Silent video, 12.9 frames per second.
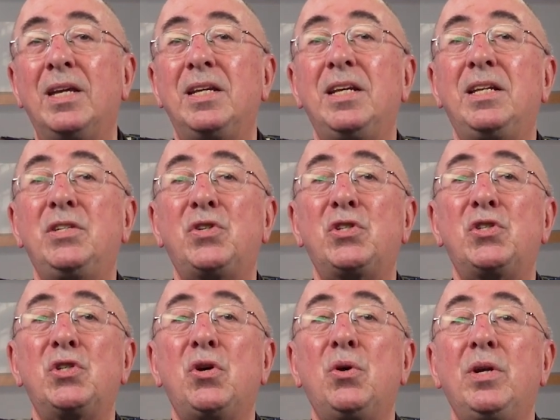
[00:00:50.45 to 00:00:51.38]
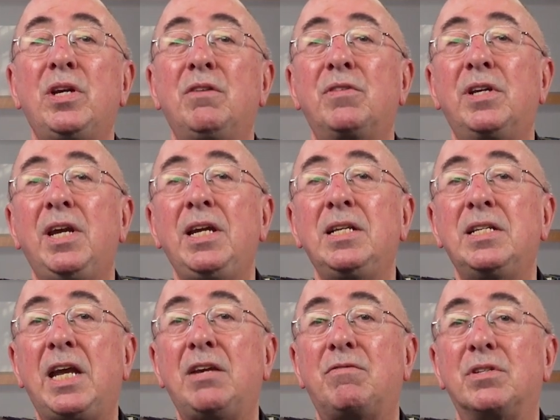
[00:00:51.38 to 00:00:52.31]
It is a story of King
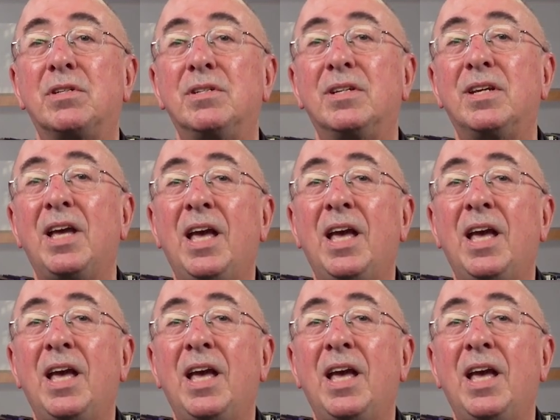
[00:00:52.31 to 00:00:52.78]
David.